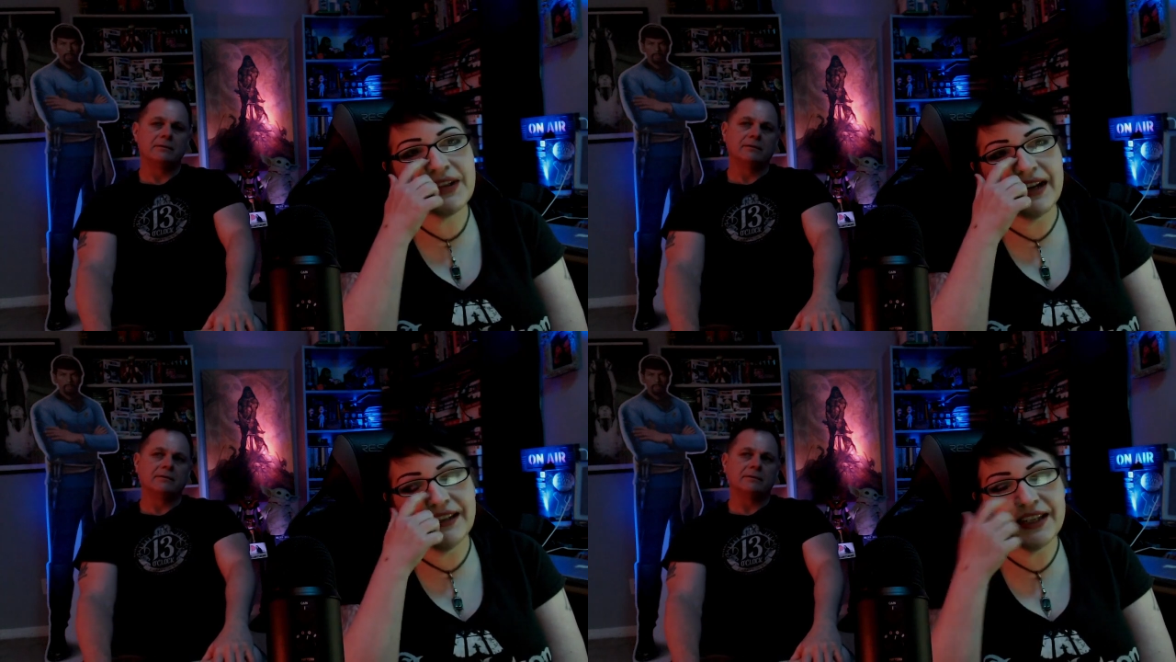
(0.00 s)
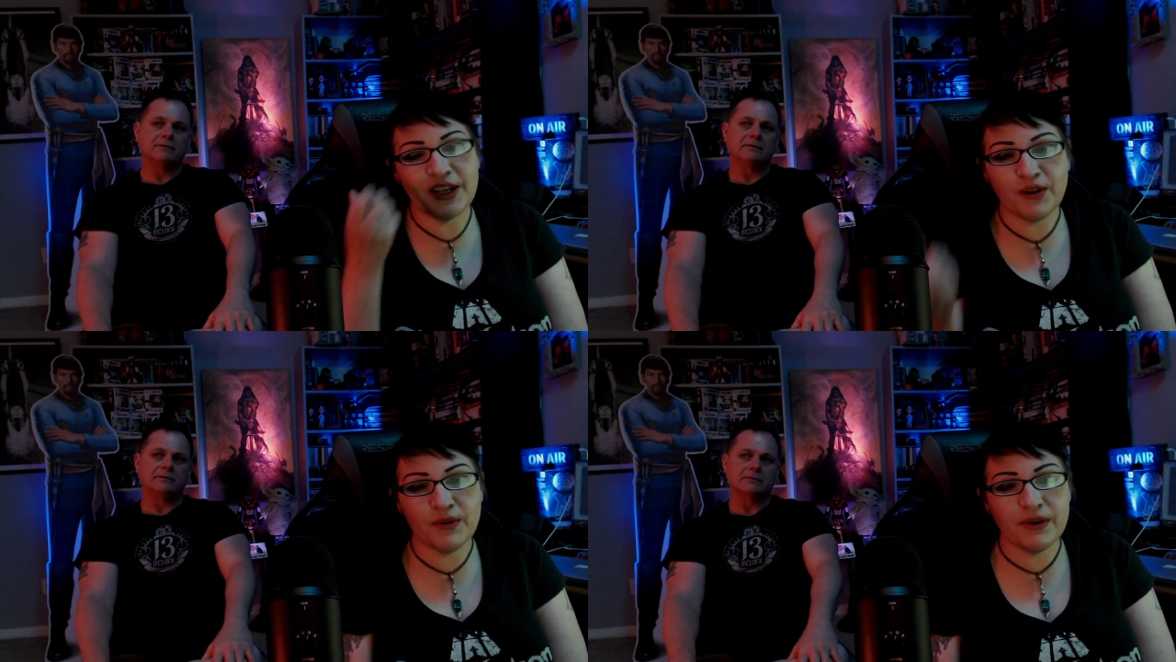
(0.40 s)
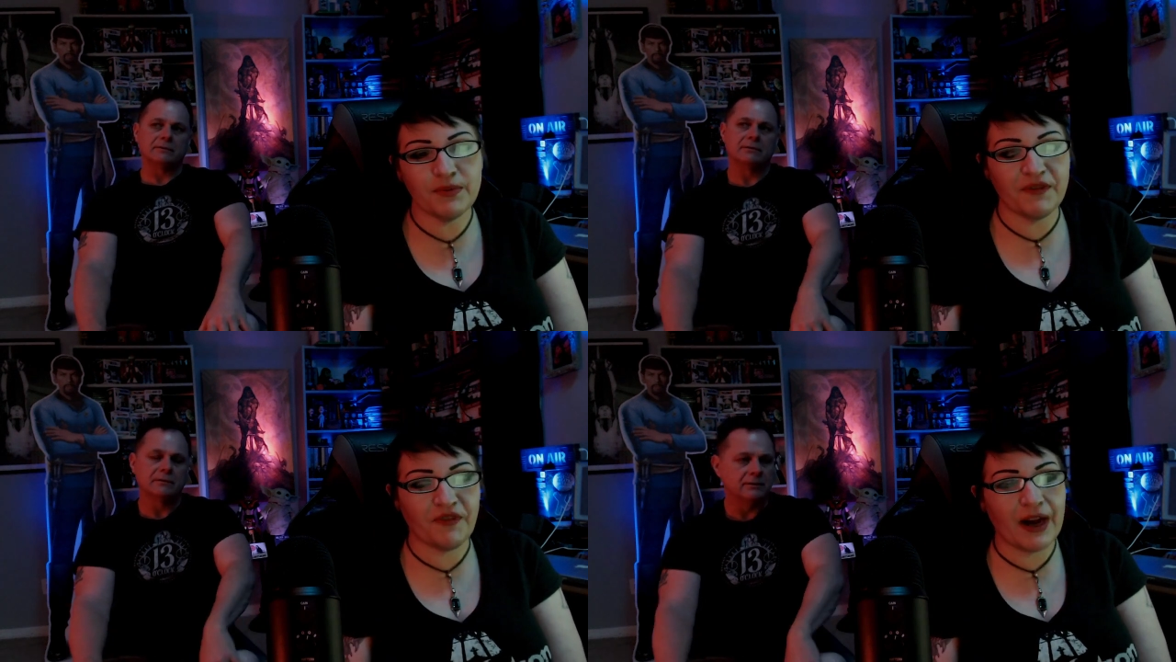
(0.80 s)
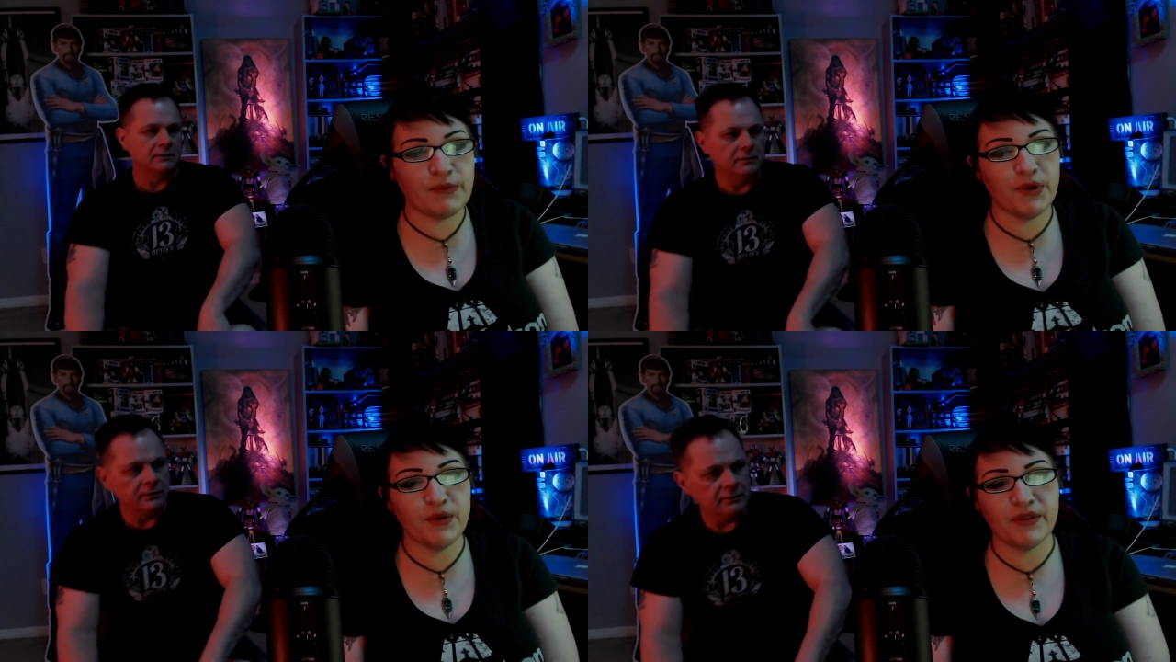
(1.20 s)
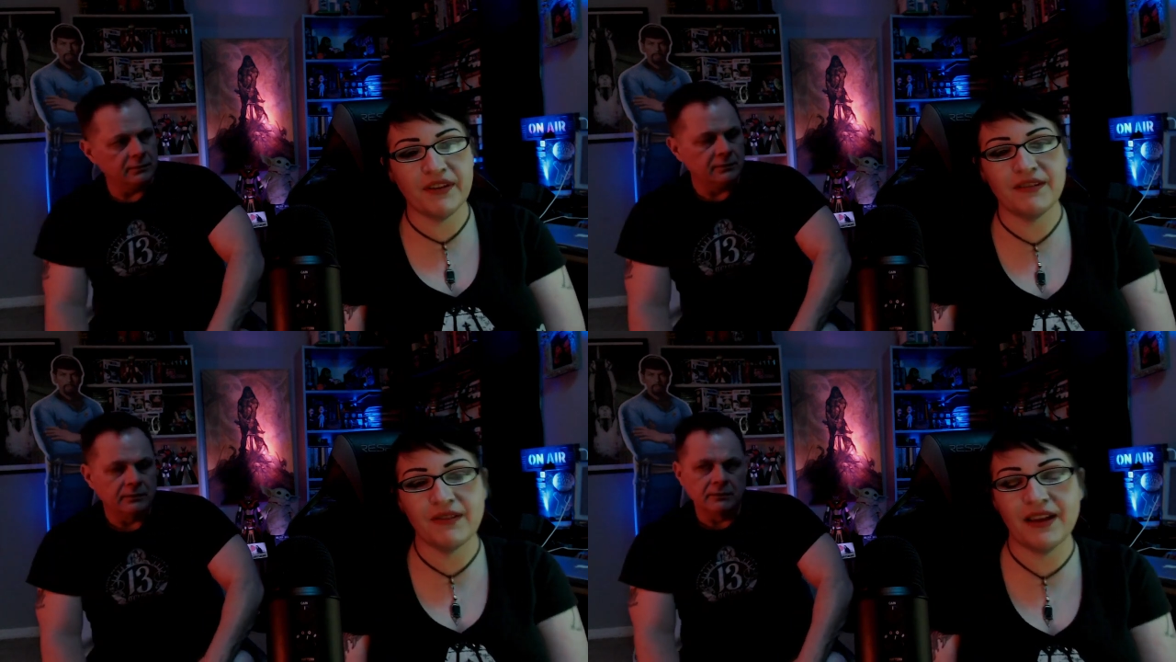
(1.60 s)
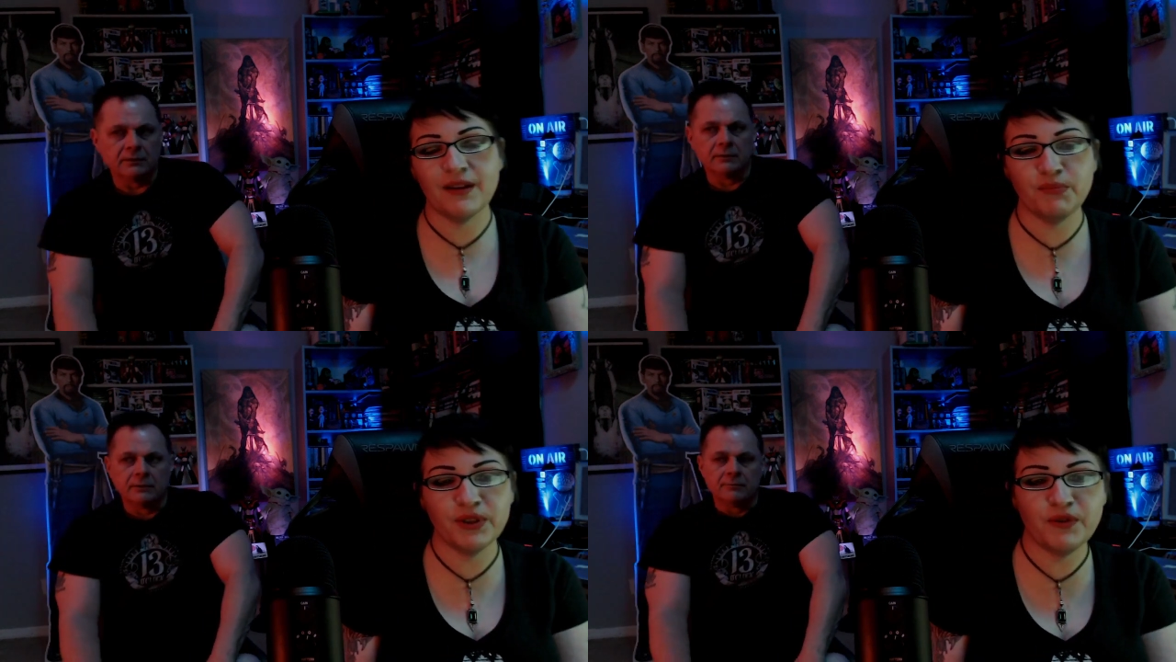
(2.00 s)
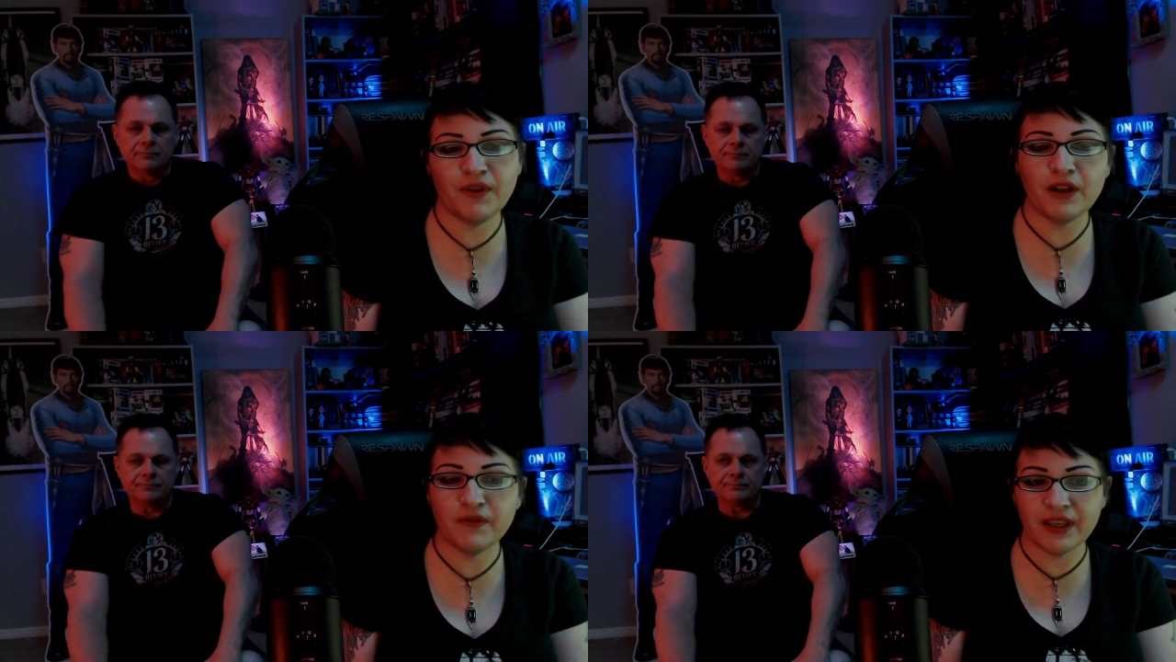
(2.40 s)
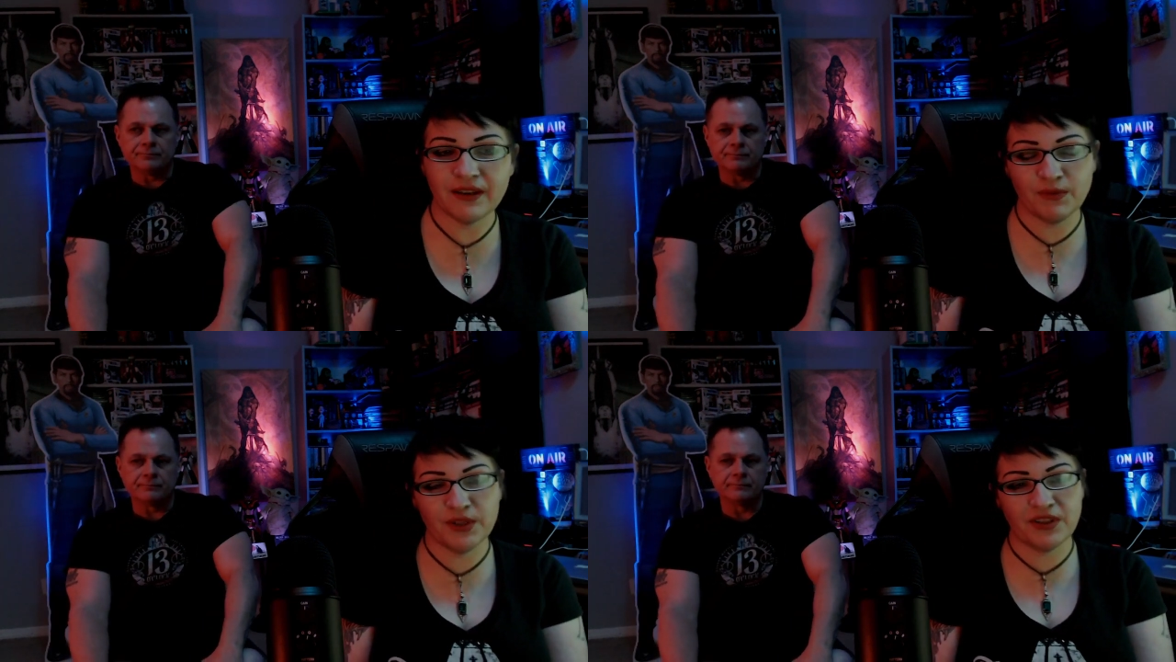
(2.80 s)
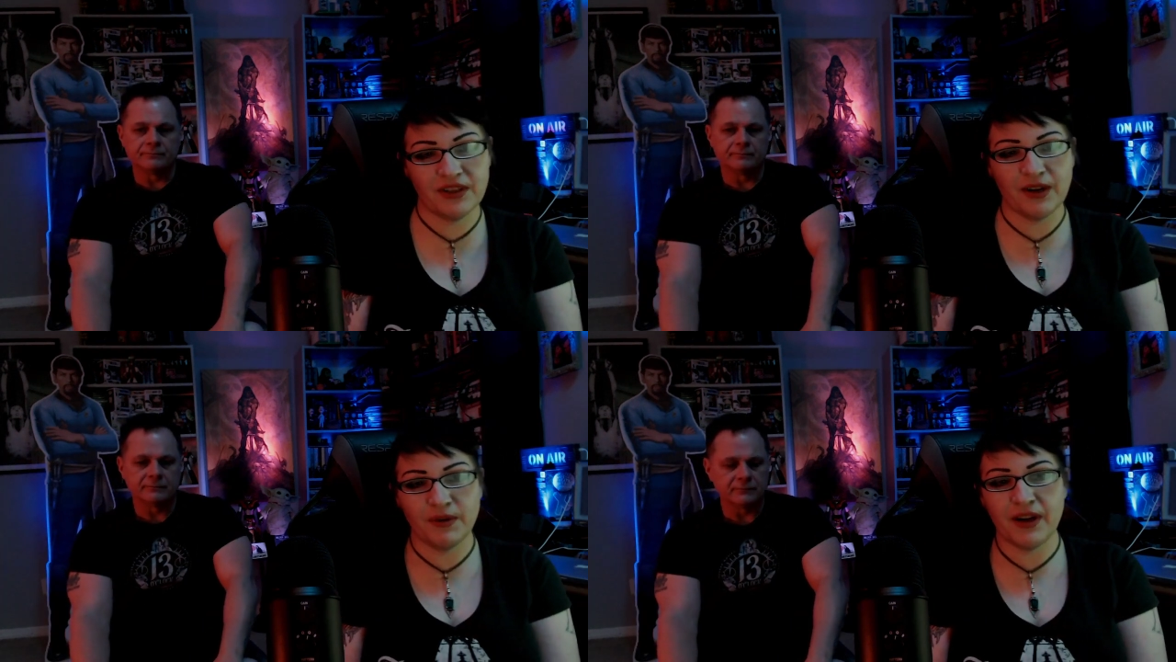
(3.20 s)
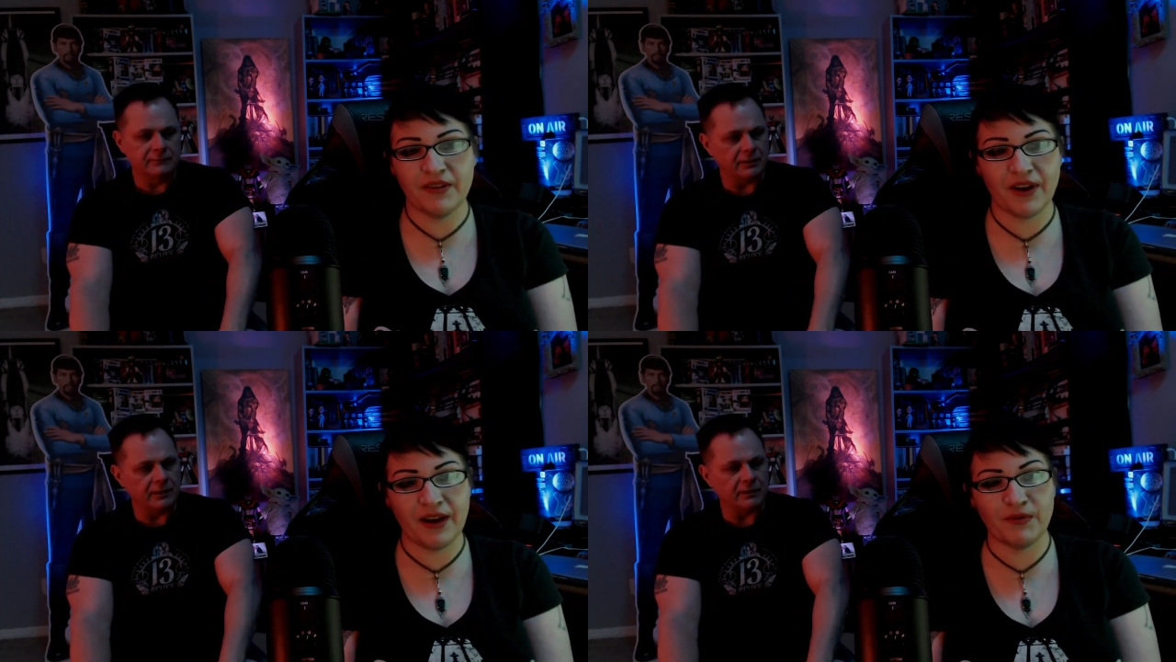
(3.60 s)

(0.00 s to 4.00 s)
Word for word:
Speaker 1: kind of like you know Frank Booth and uh, Blue Velvet, which you know another yeah.